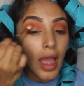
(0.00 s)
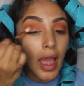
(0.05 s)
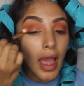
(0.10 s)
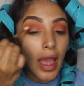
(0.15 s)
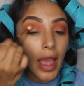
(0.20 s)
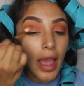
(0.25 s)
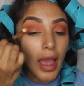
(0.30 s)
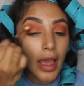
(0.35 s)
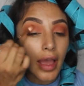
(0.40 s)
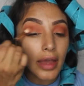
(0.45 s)

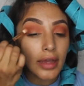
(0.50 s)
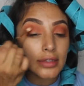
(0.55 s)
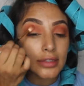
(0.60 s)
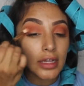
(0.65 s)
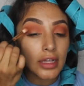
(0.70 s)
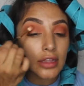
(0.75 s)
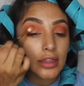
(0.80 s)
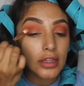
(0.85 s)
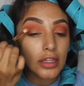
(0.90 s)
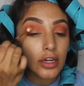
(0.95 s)
and
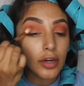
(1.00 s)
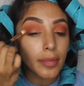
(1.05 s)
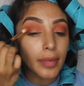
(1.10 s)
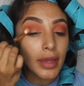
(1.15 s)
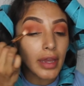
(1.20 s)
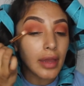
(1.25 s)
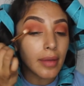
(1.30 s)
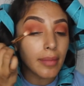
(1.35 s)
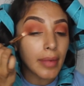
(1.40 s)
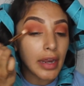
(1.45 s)
a little
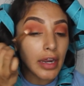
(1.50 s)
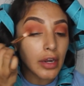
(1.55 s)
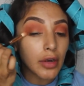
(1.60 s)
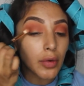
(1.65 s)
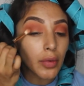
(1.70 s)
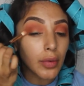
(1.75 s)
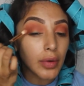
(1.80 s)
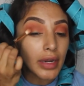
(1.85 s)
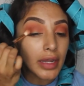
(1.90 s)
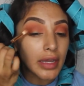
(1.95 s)
bit in my
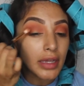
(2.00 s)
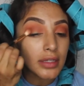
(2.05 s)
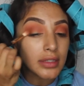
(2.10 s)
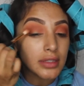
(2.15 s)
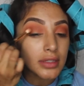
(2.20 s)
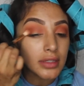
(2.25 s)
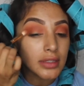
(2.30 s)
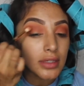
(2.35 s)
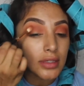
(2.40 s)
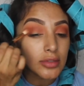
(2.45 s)

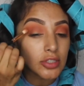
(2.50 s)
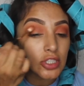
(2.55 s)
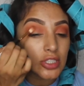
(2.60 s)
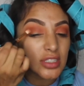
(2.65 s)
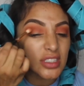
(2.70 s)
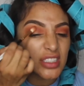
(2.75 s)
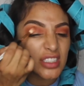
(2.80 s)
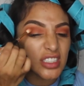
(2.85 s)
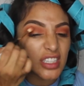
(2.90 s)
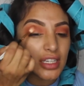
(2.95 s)
crease,
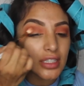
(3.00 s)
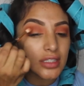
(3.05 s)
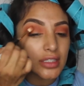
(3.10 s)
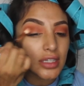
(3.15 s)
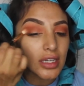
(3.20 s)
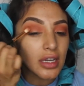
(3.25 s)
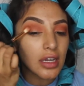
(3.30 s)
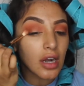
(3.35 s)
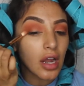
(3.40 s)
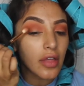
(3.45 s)
just
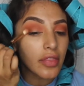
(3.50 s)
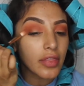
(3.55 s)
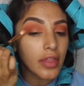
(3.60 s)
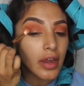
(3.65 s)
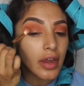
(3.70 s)
dusting it on